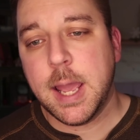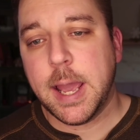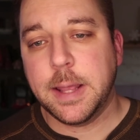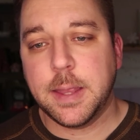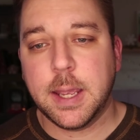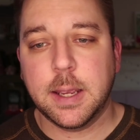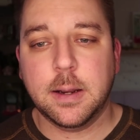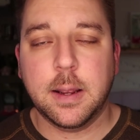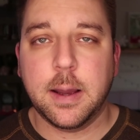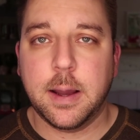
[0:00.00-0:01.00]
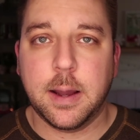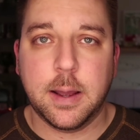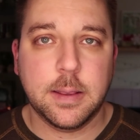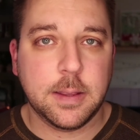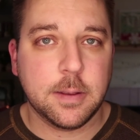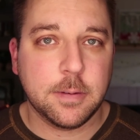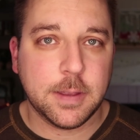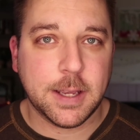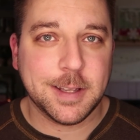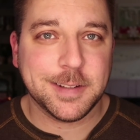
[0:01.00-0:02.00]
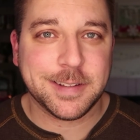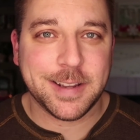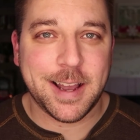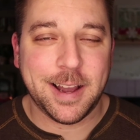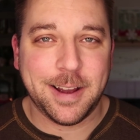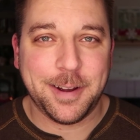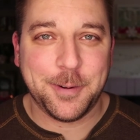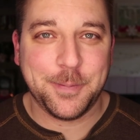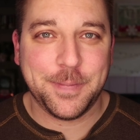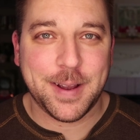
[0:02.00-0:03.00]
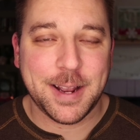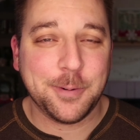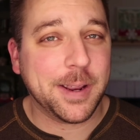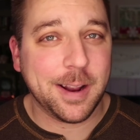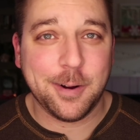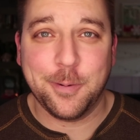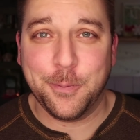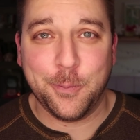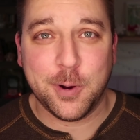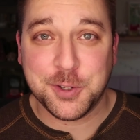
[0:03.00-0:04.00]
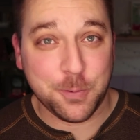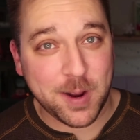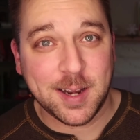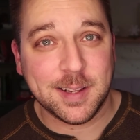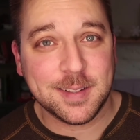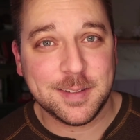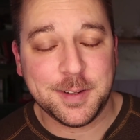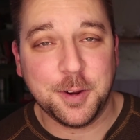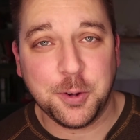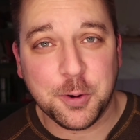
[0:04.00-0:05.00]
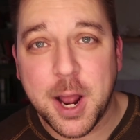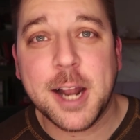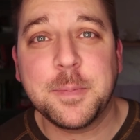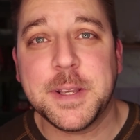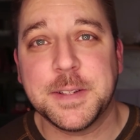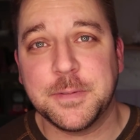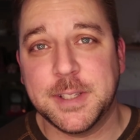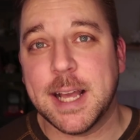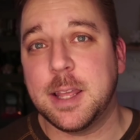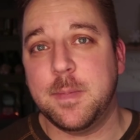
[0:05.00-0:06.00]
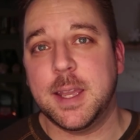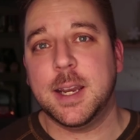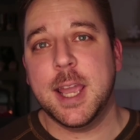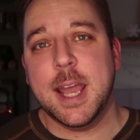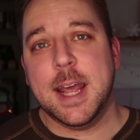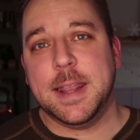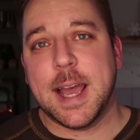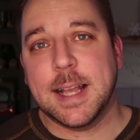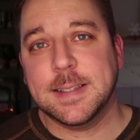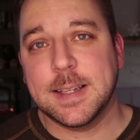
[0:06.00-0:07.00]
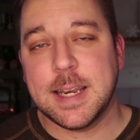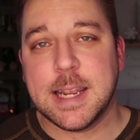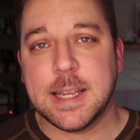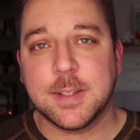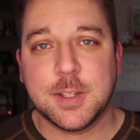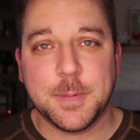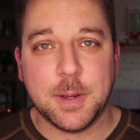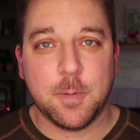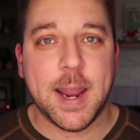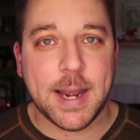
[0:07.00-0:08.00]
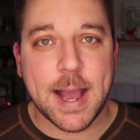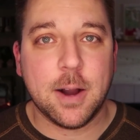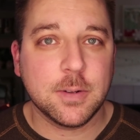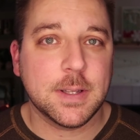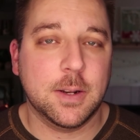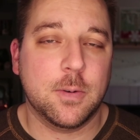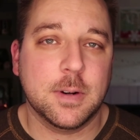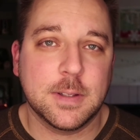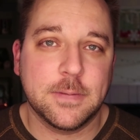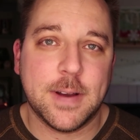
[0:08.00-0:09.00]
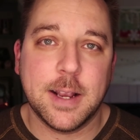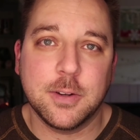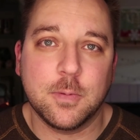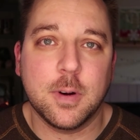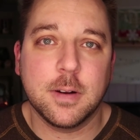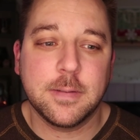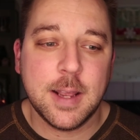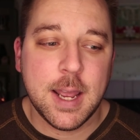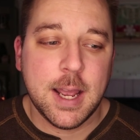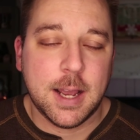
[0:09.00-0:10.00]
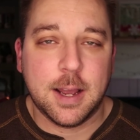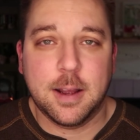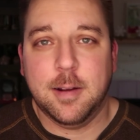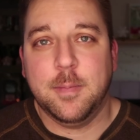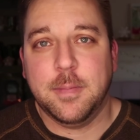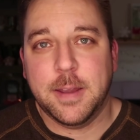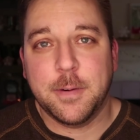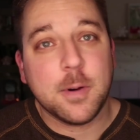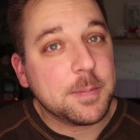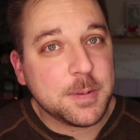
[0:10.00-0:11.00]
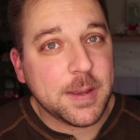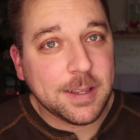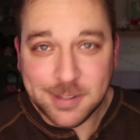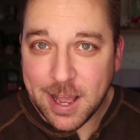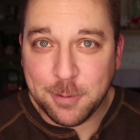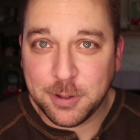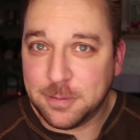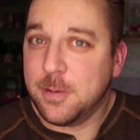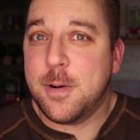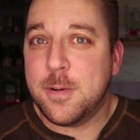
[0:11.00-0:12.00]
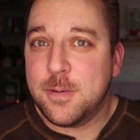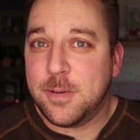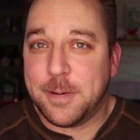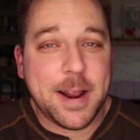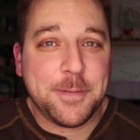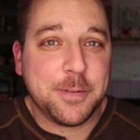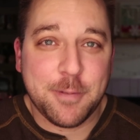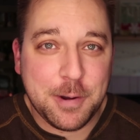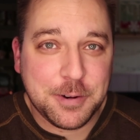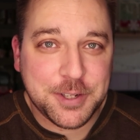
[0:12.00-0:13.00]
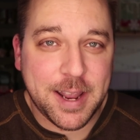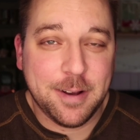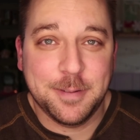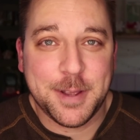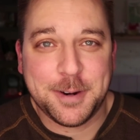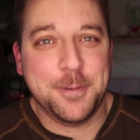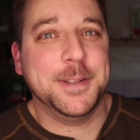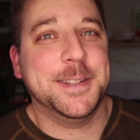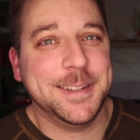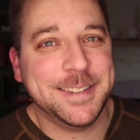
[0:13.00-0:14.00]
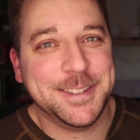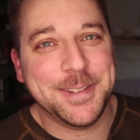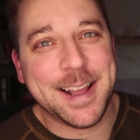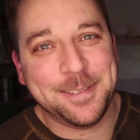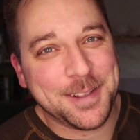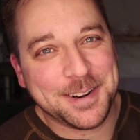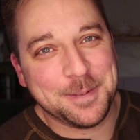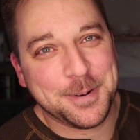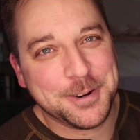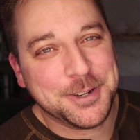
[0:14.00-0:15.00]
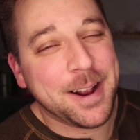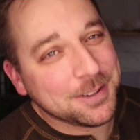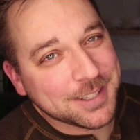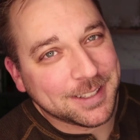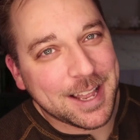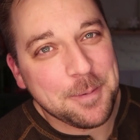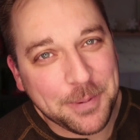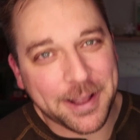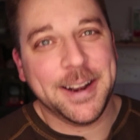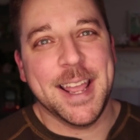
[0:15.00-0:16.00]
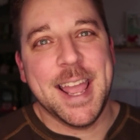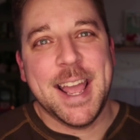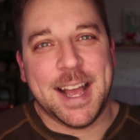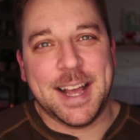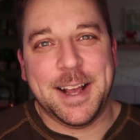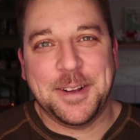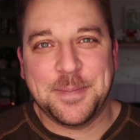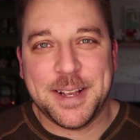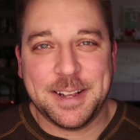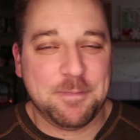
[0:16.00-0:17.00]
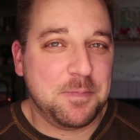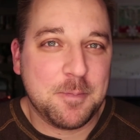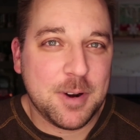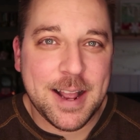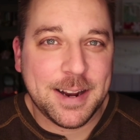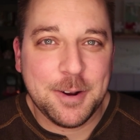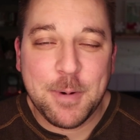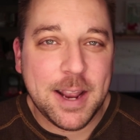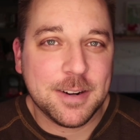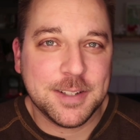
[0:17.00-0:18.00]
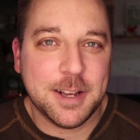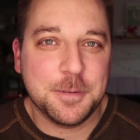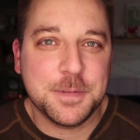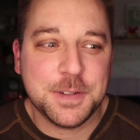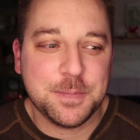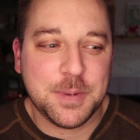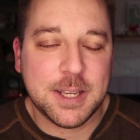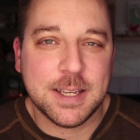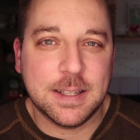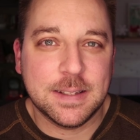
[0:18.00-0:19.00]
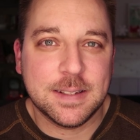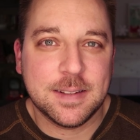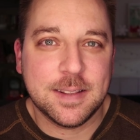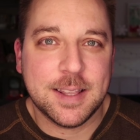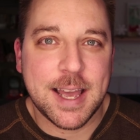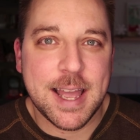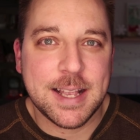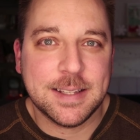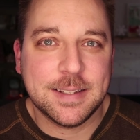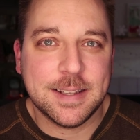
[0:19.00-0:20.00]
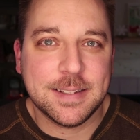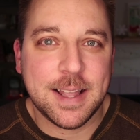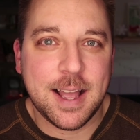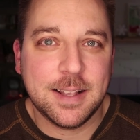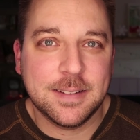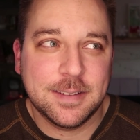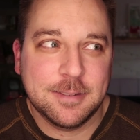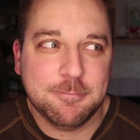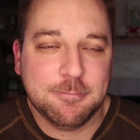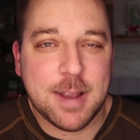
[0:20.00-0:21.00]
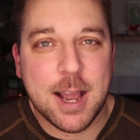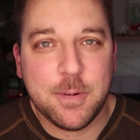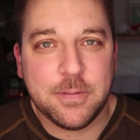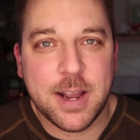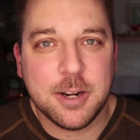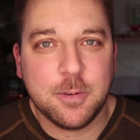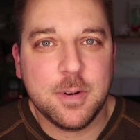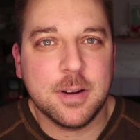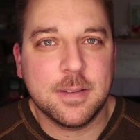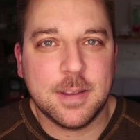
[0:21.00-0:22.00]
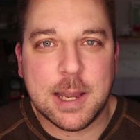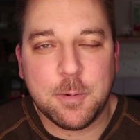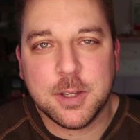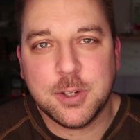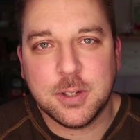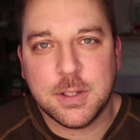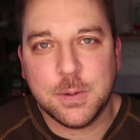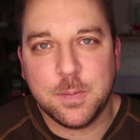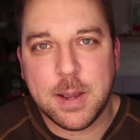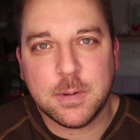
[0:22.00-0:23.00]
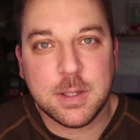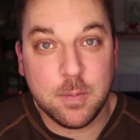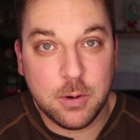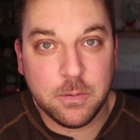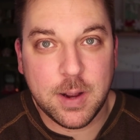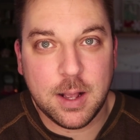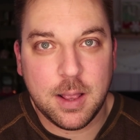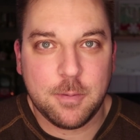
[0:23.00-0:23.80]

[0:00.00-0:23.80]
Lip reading: And then the other thing is, I don't care what your weight is. You're not a piece of deli meat that needs to be weighed out in order to find your worth. If it were up to me, I would have you throw out your scale. I'm not going to do that. I'm not going to purge your house like that. But we're not going to weigh ourselves, because that is not how we find our worth. I want you to be able to move well.